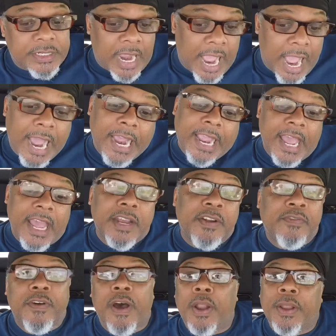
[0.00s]
I kind of
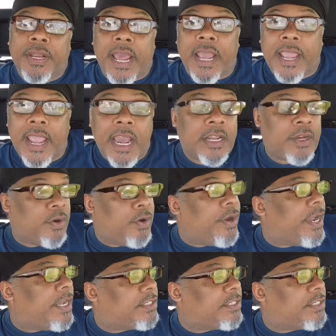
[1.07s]
fall in that category as a